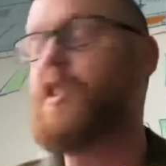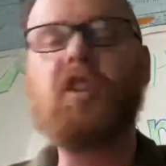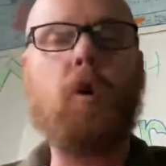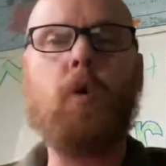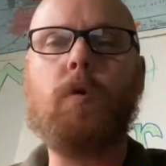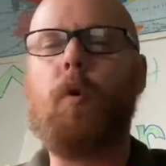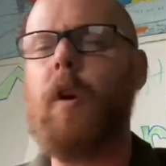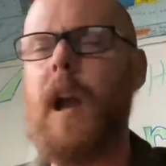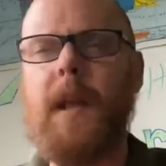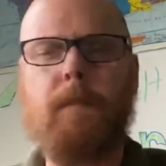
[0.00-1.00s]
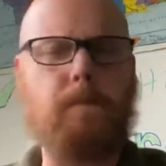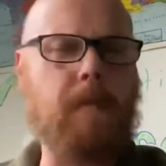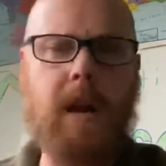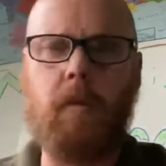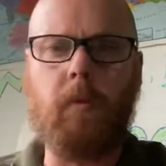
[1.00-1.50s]
stone or any
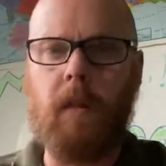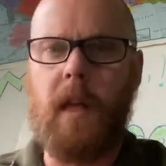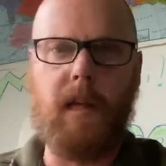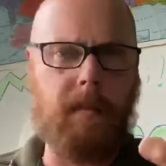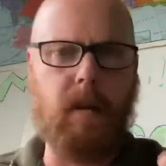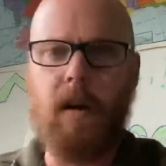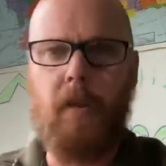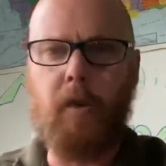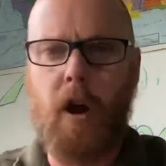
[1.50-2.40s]
metal other